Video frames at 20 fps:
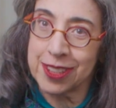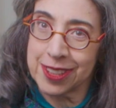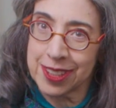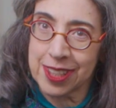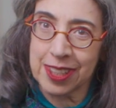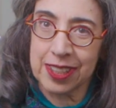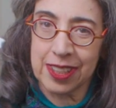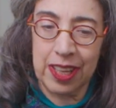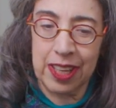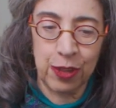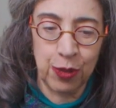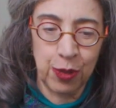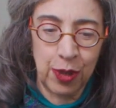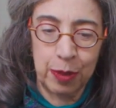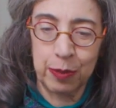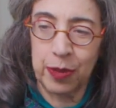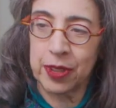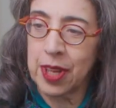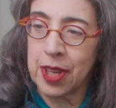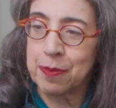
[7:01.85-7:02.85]
it's going to get
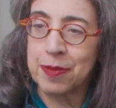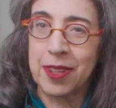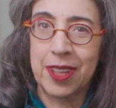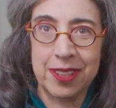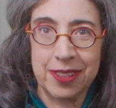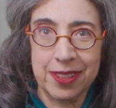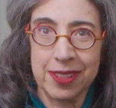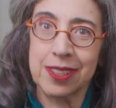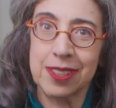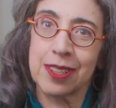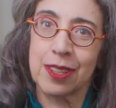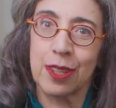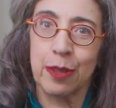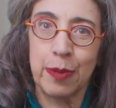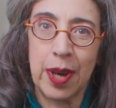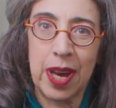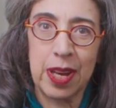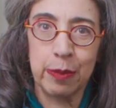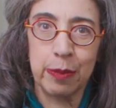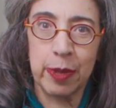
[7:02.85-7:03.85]
crumbled up like this at the
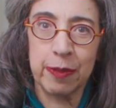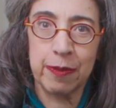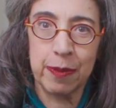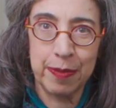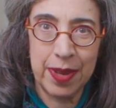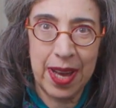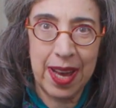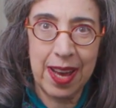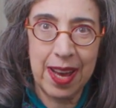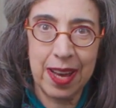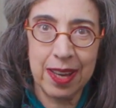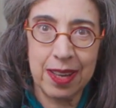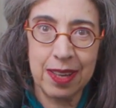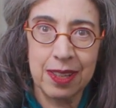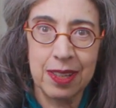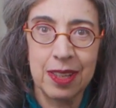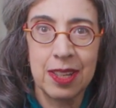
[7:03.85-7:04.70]
bottom of a bag.